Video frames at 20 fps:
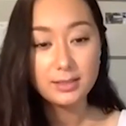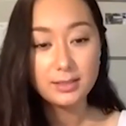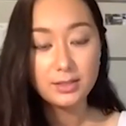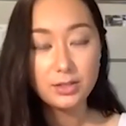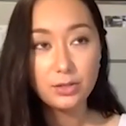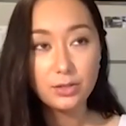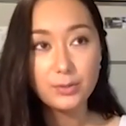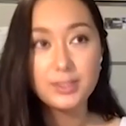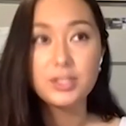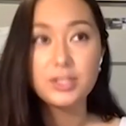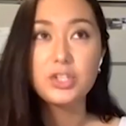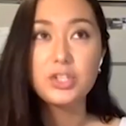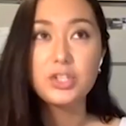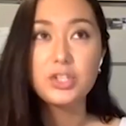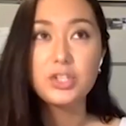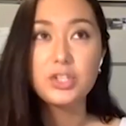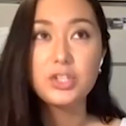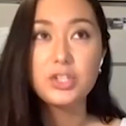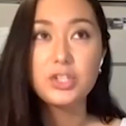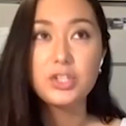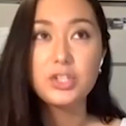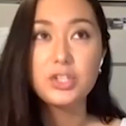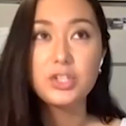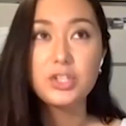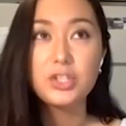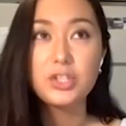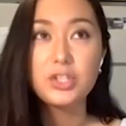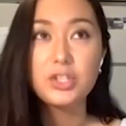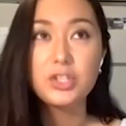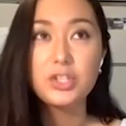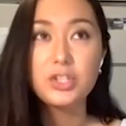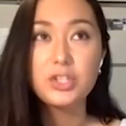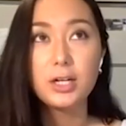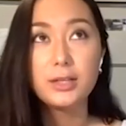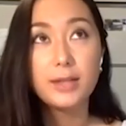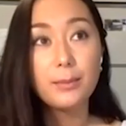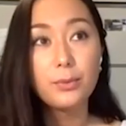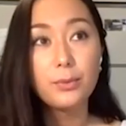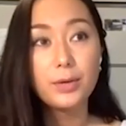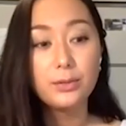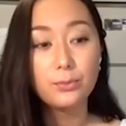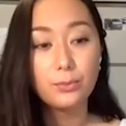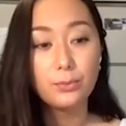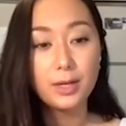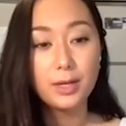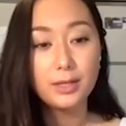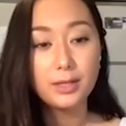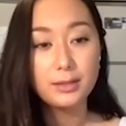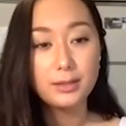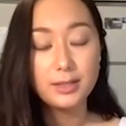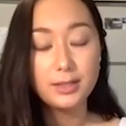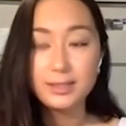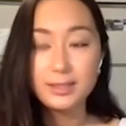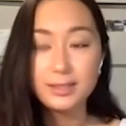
wasn't sure at that point what